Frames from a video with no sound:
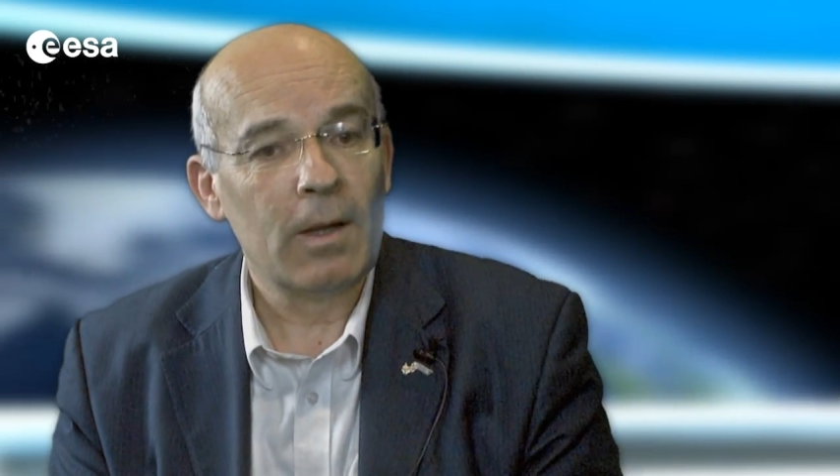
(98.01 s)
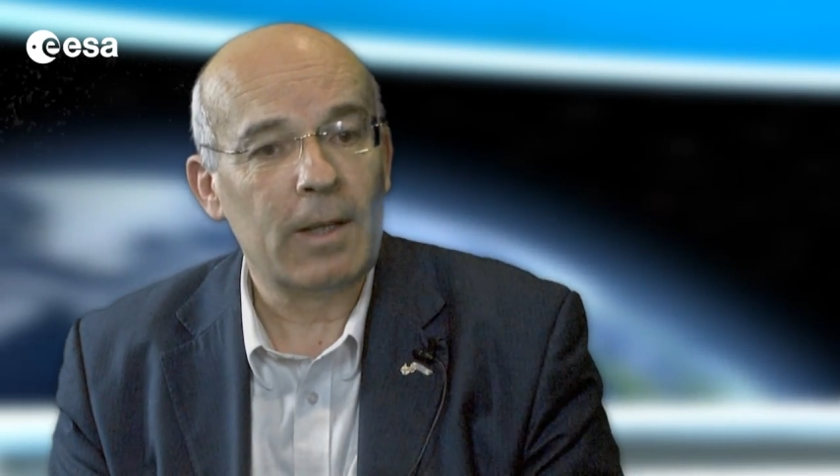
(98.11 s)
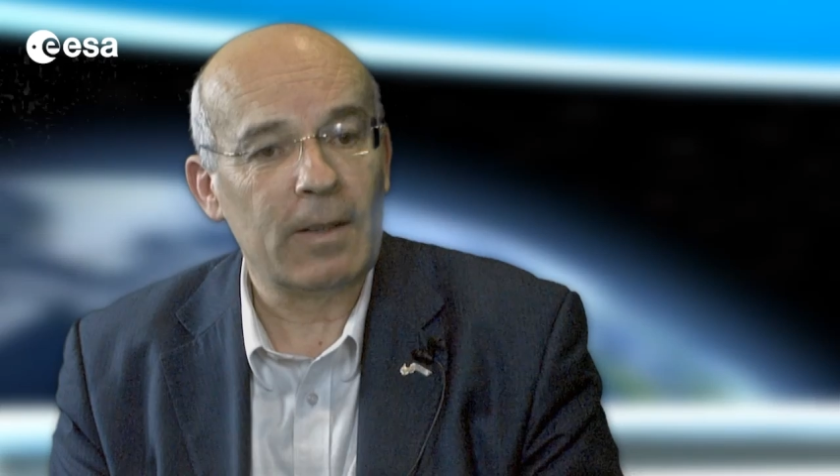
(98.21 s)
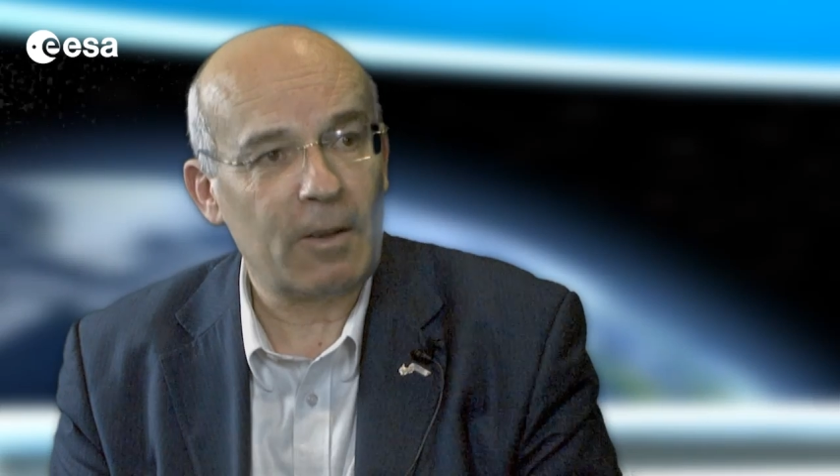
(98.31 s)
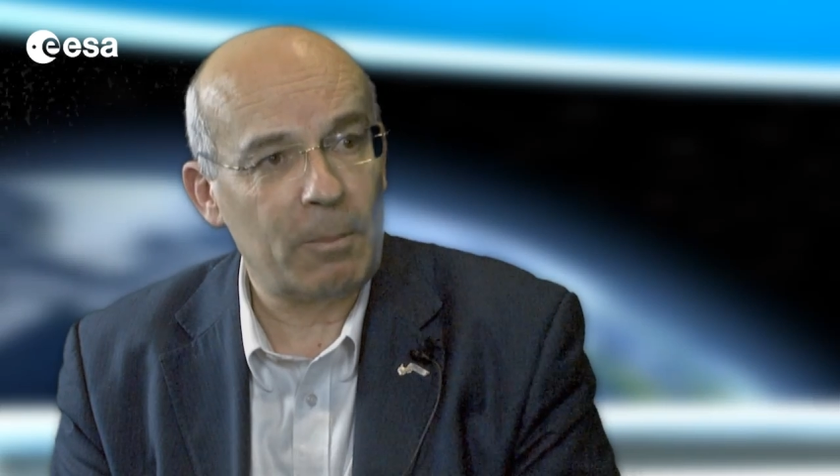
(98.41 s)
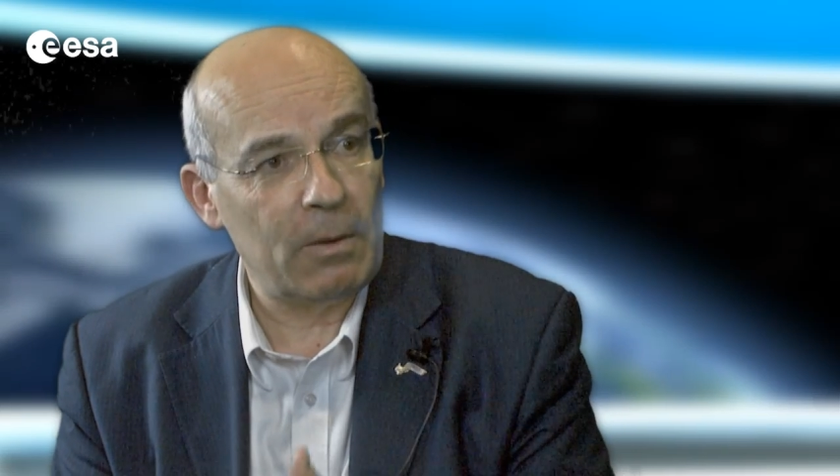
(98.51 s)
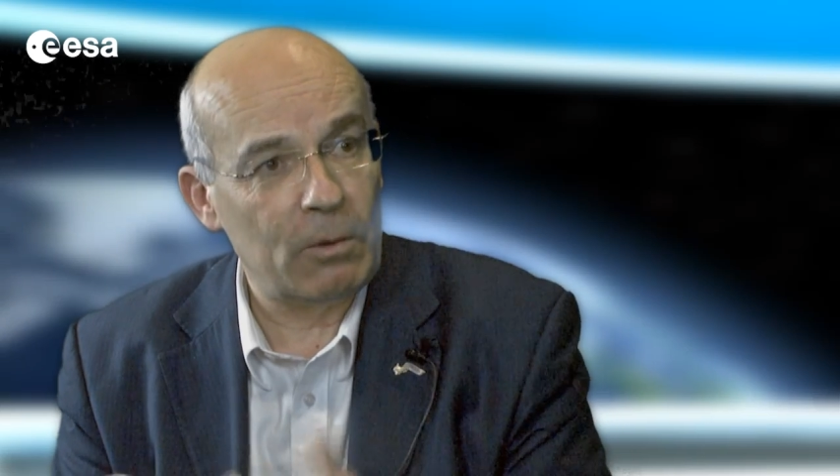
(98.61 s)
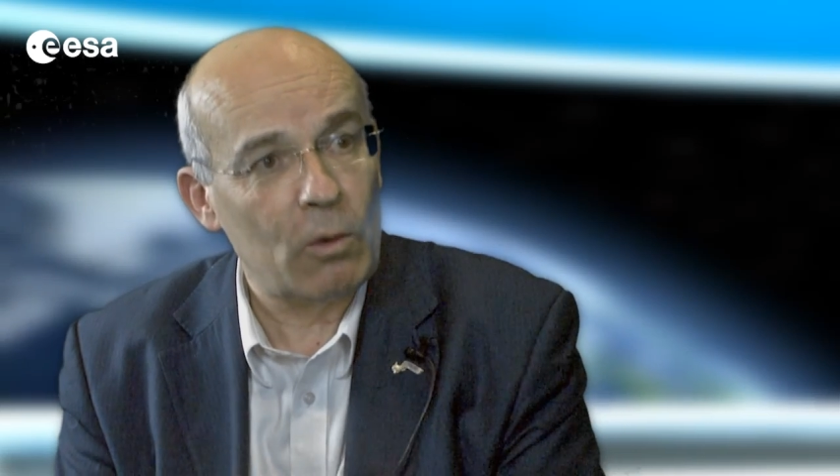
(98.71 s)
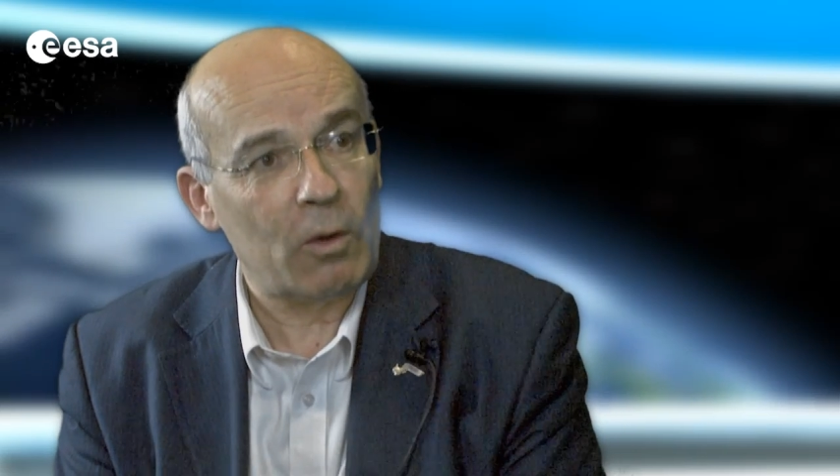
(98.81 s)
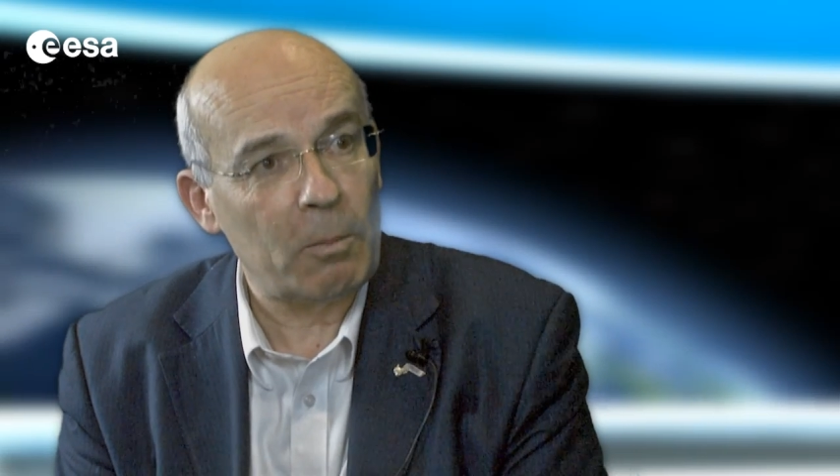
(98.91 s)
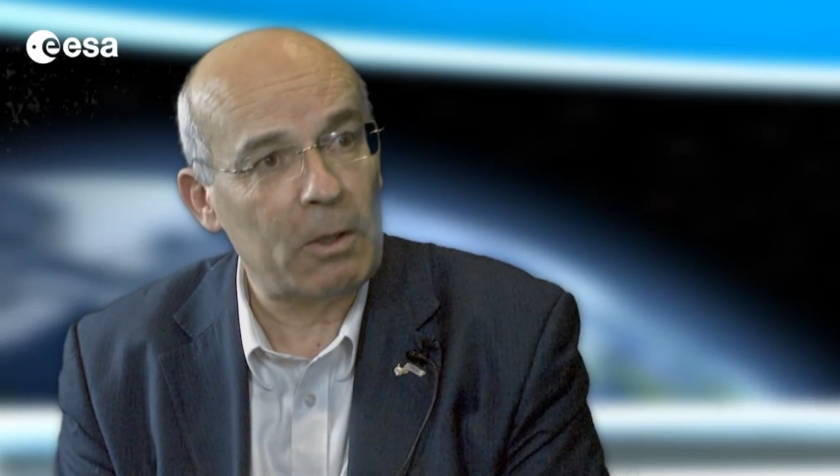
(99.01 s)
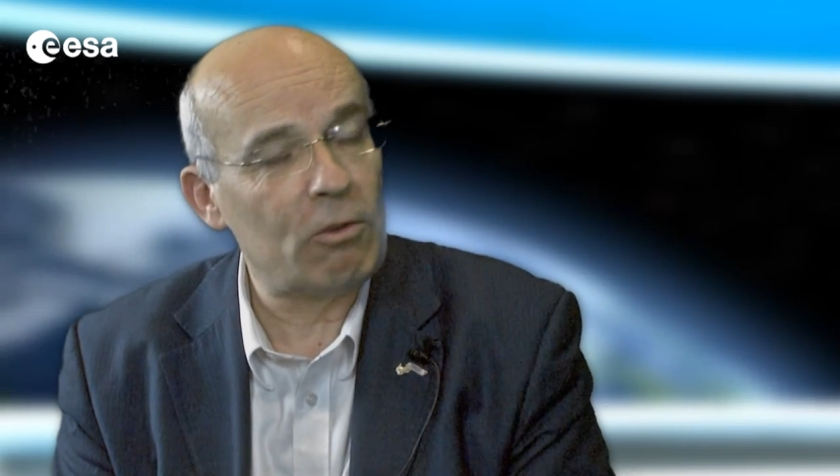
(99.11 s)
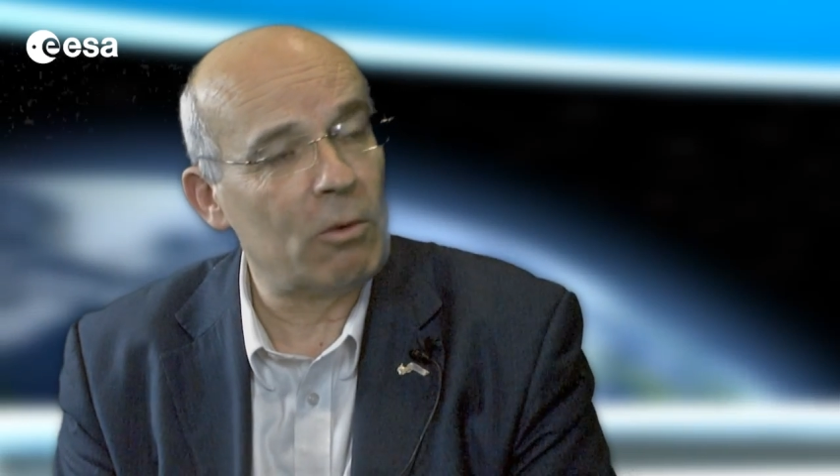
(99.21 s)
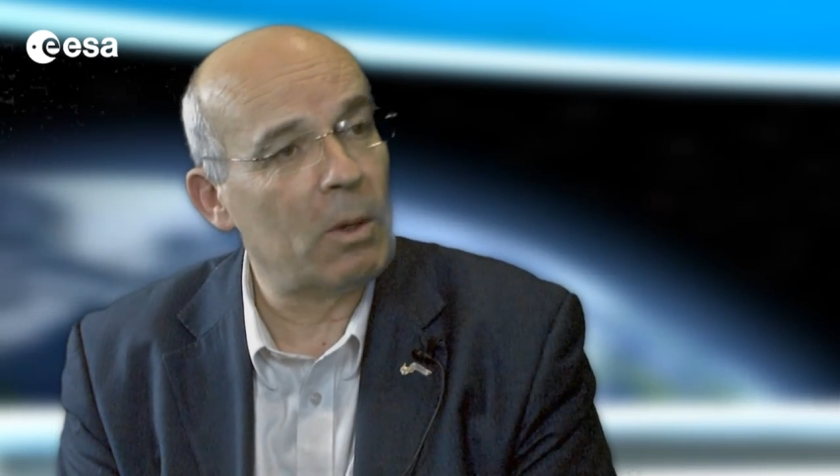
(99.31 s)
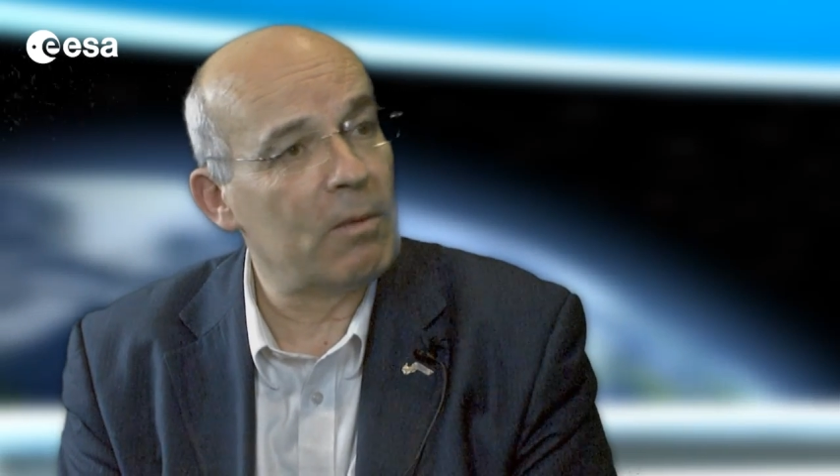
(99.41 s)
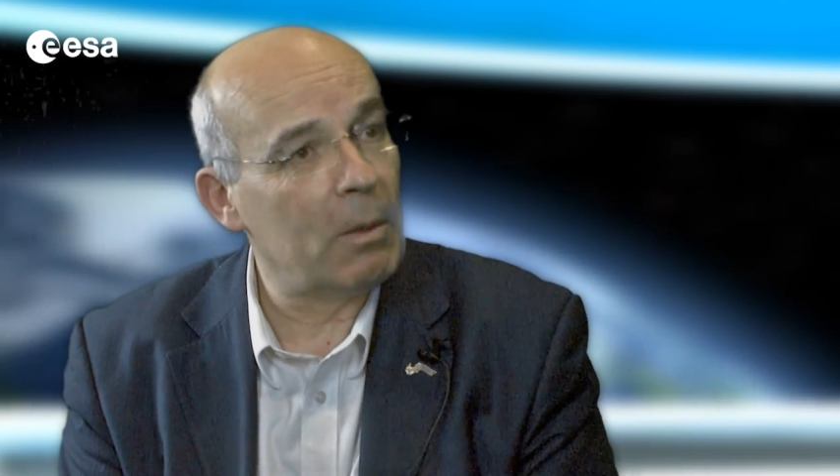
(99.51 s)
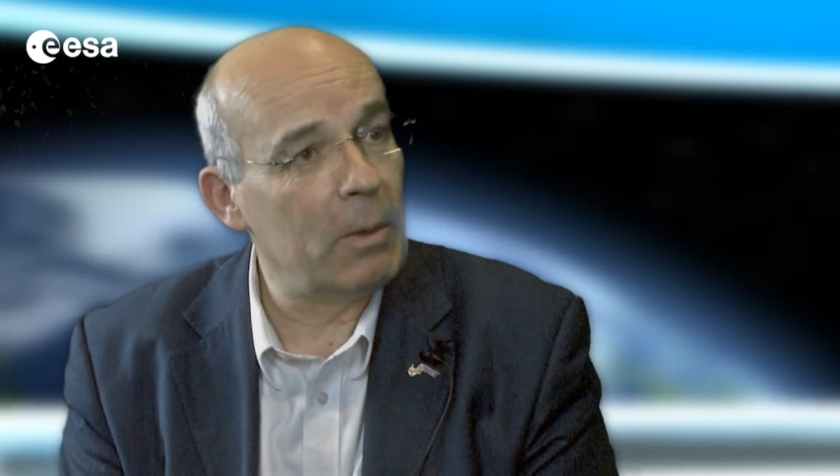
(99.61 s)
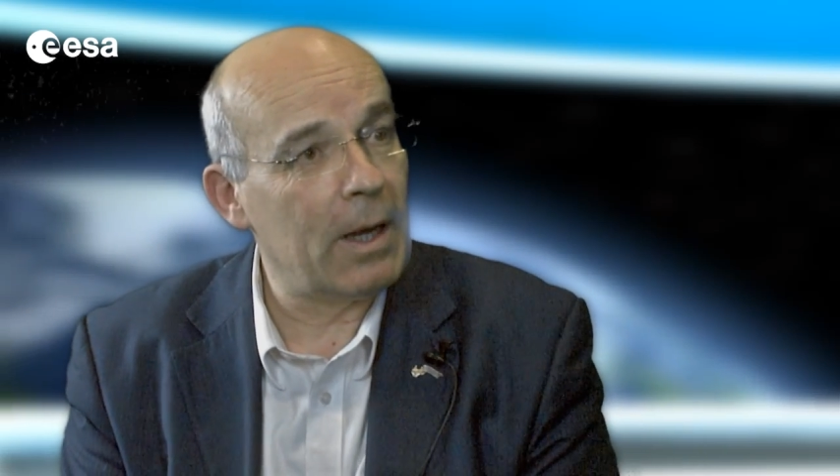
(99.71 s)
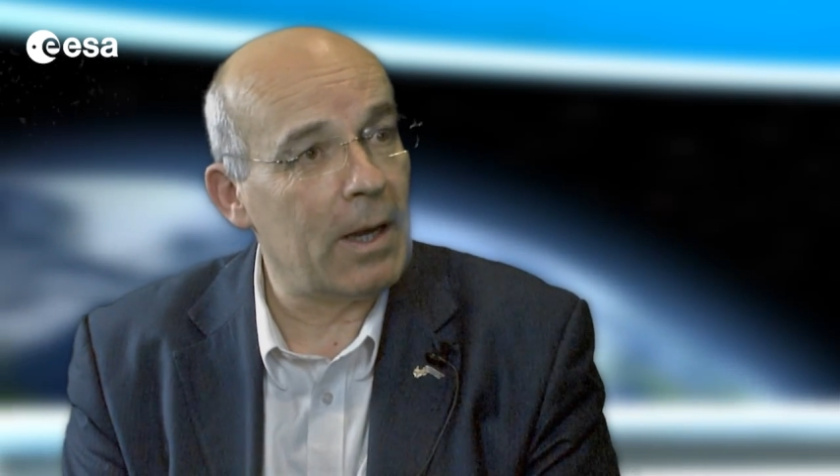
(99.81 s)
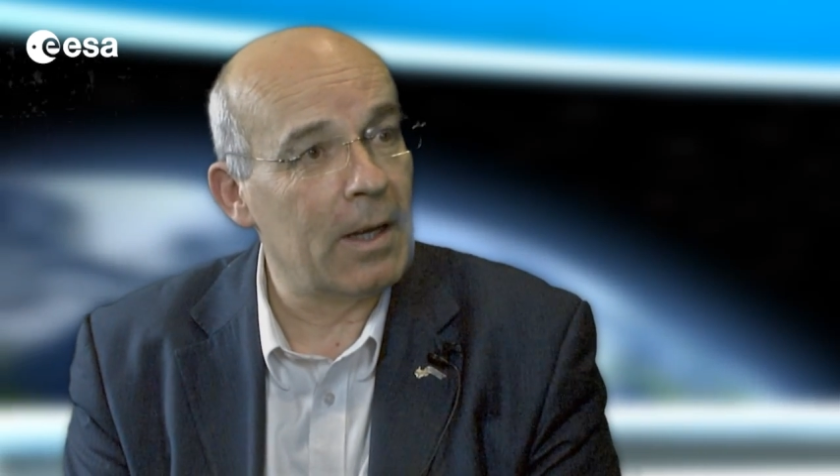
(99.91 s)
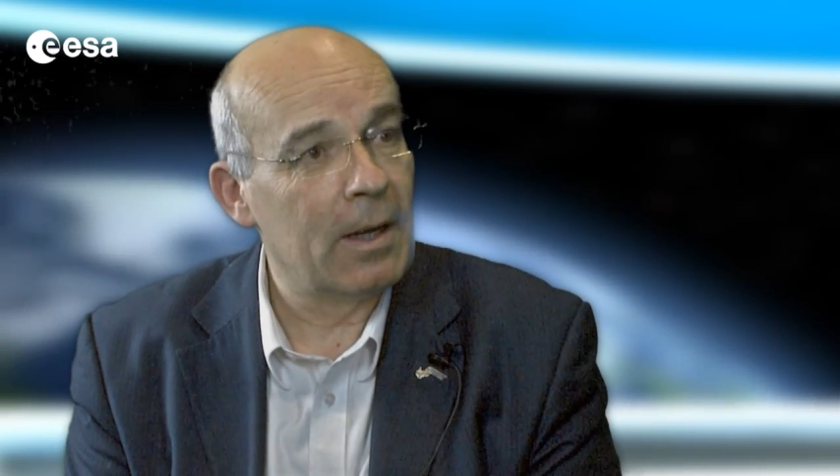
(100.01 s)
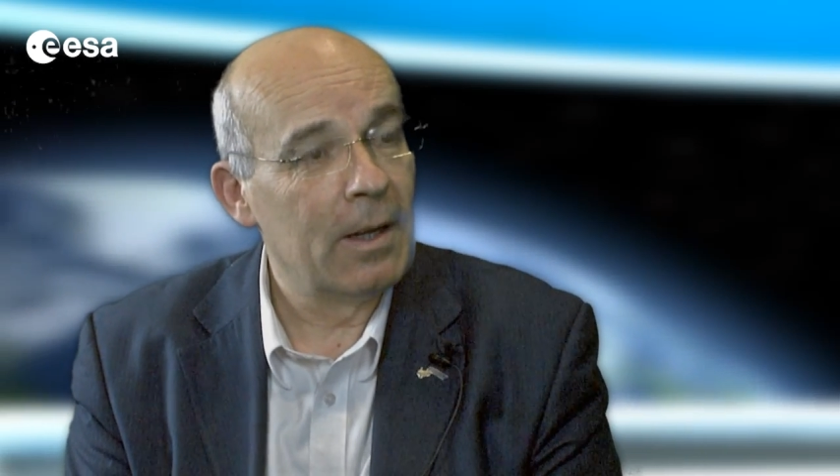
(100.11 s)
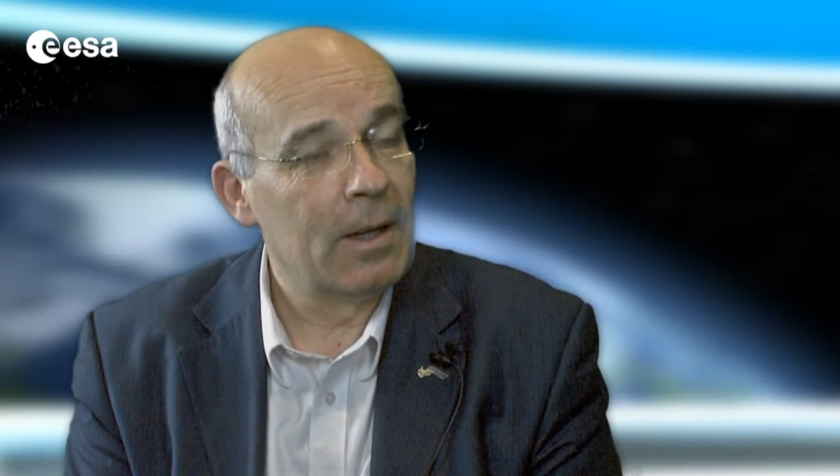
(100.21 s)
that those expectations were very high.